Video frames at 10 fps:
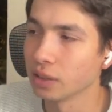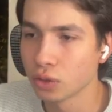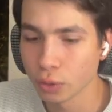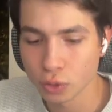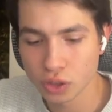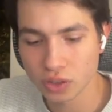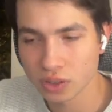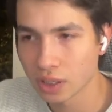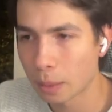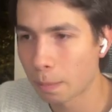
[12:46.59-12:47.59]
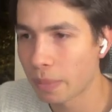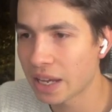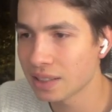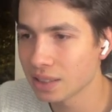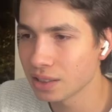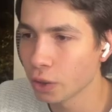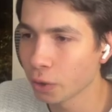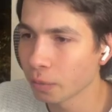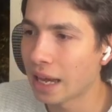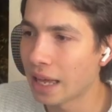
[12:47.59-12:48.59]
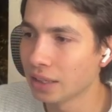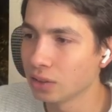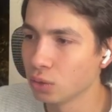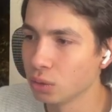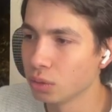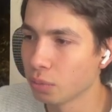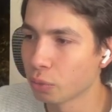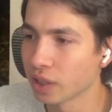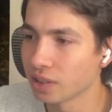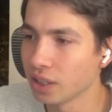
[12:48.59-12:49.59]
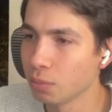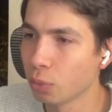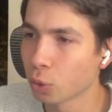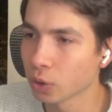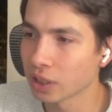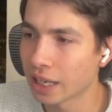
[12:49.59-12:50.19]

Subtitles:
So you just paste it here, and you press an import,